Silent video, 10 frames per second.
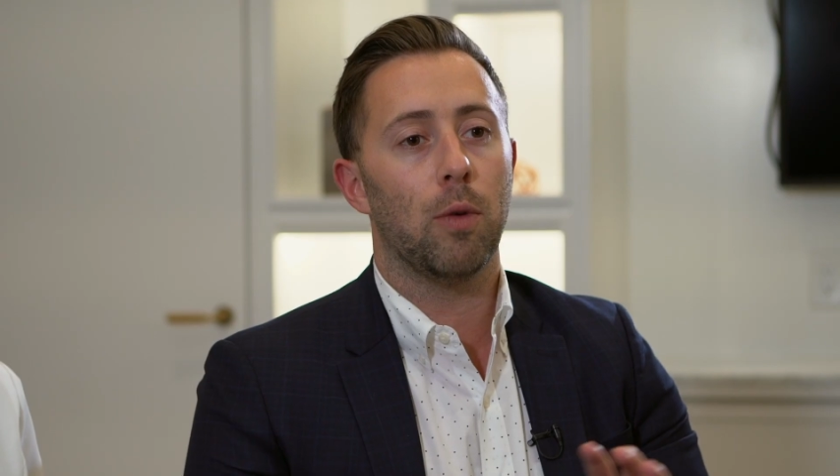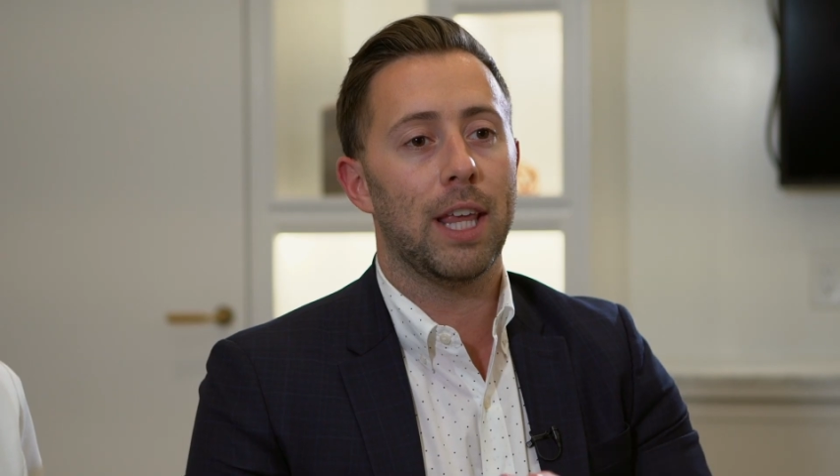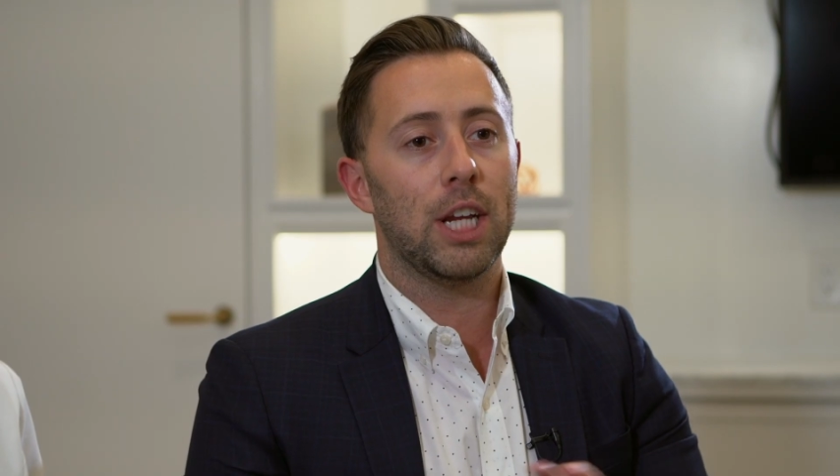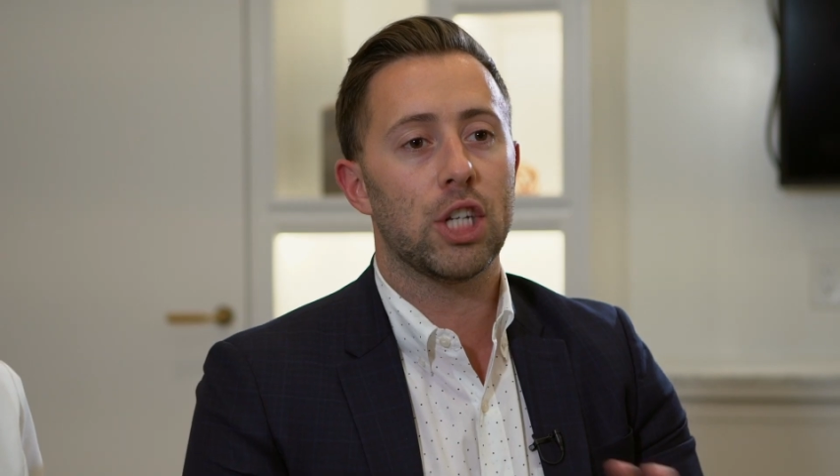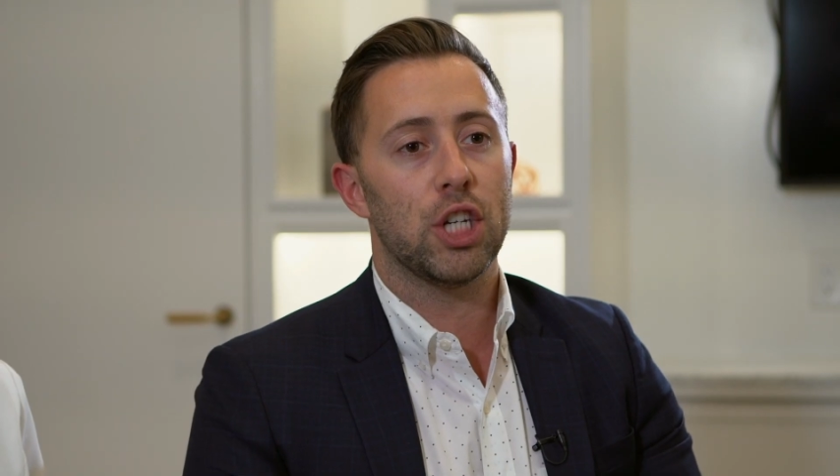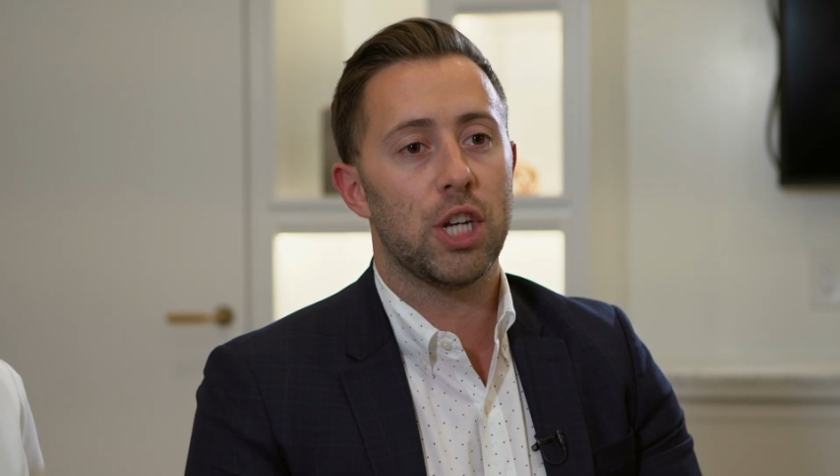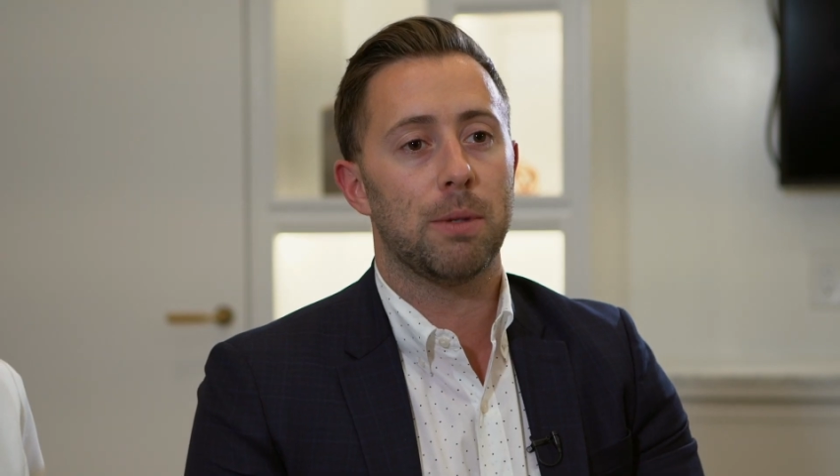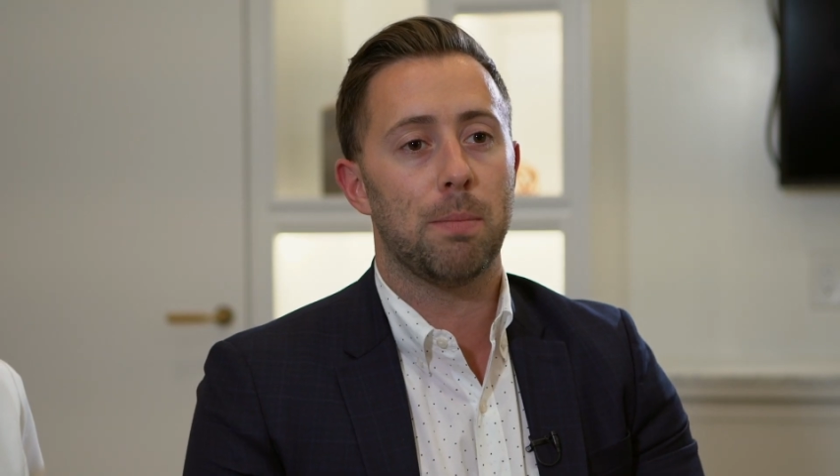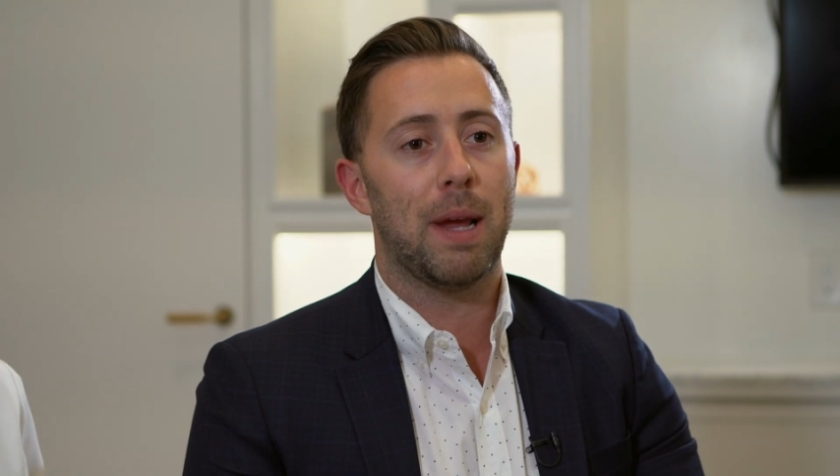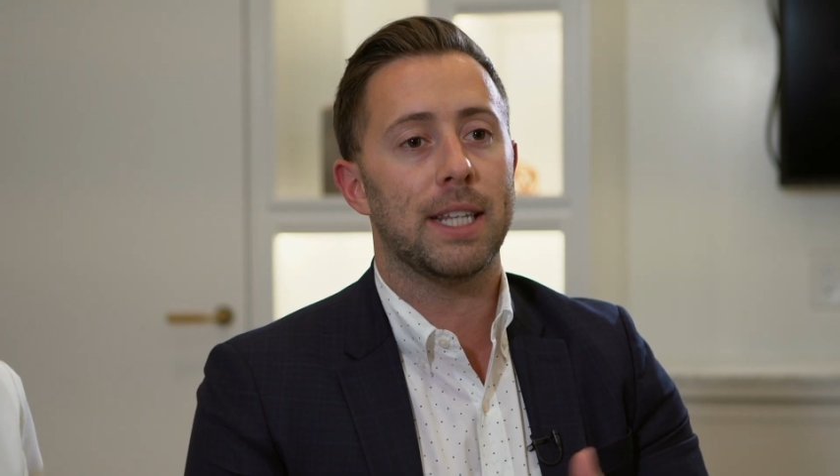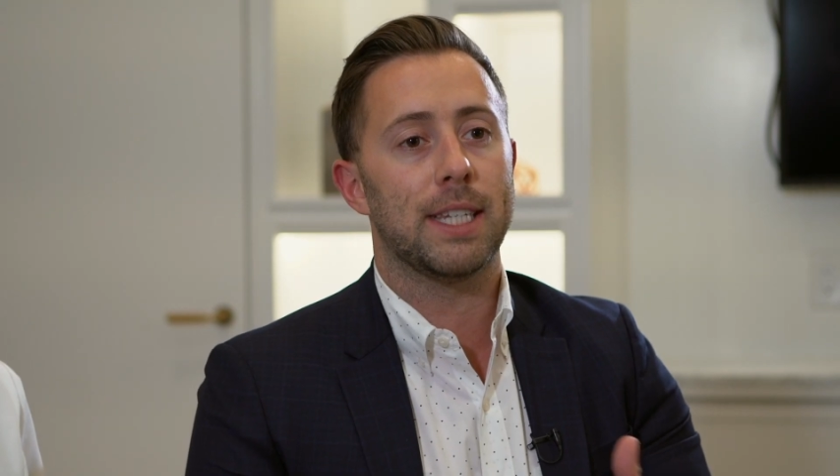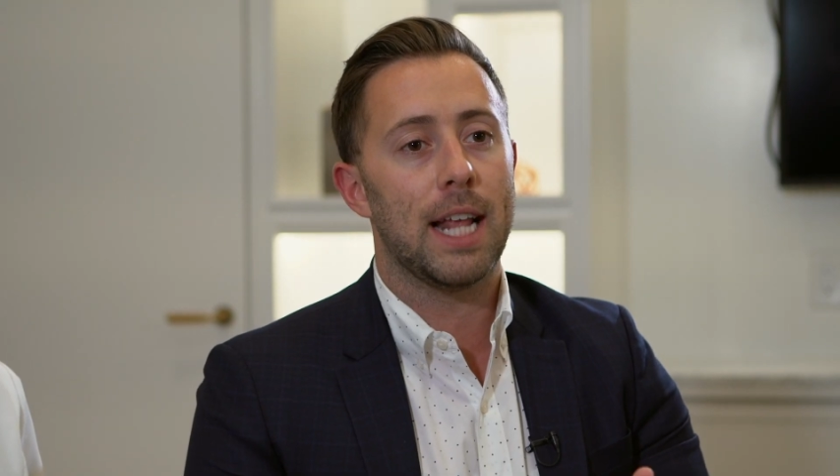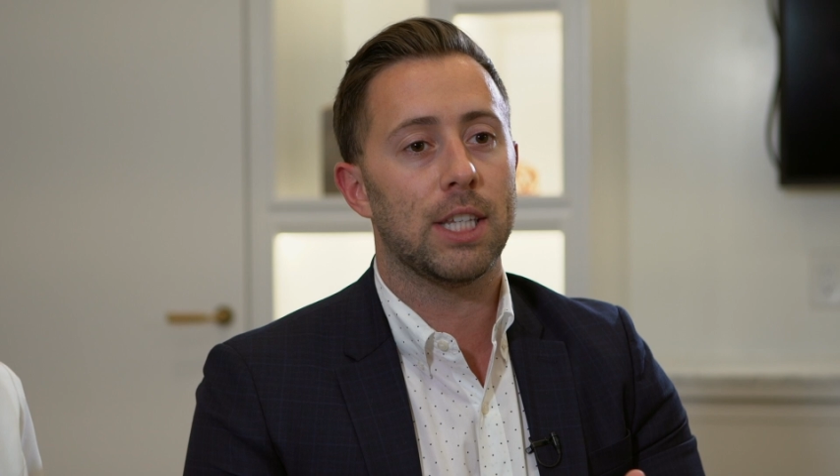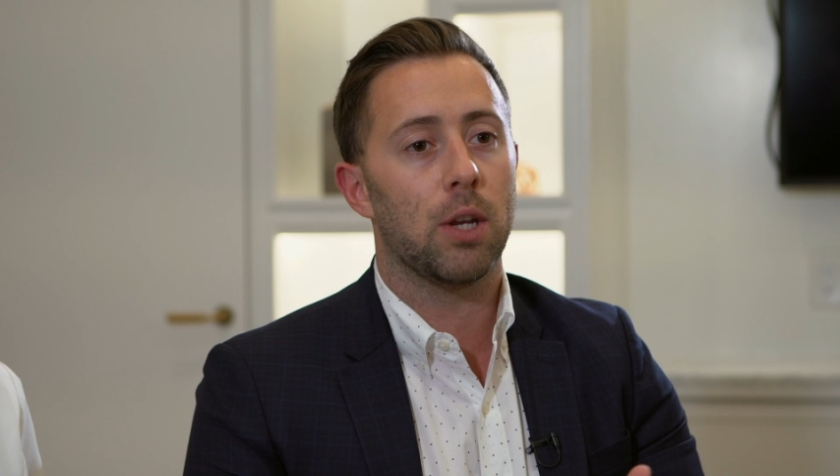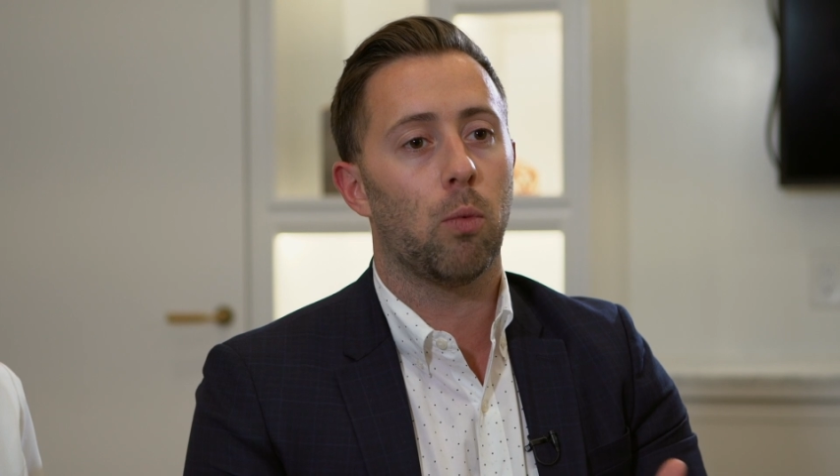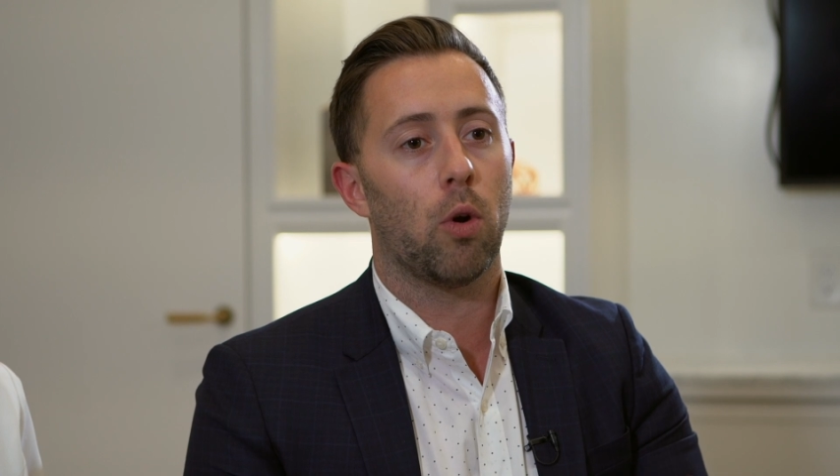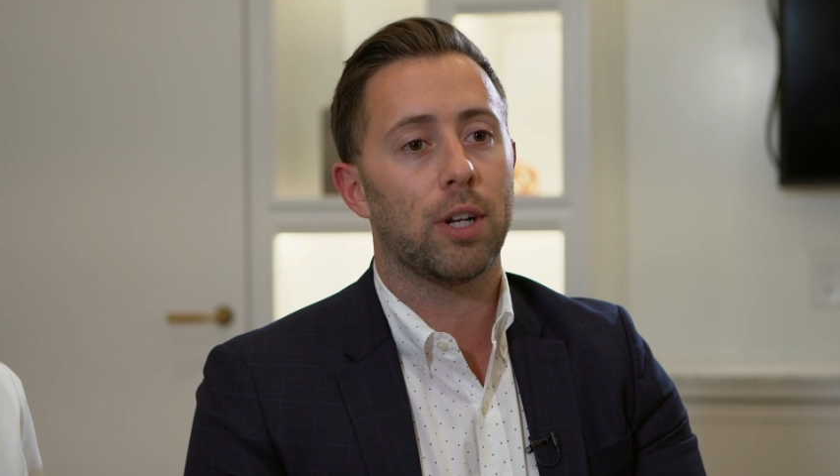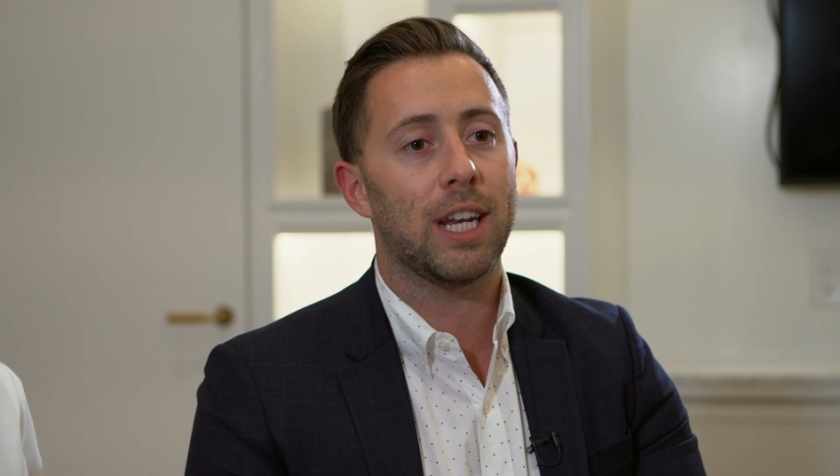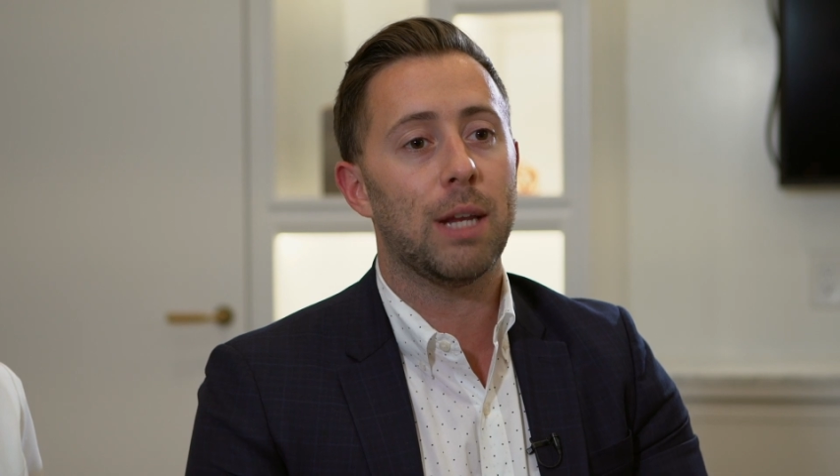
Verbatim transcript: the relationships made sense and worked,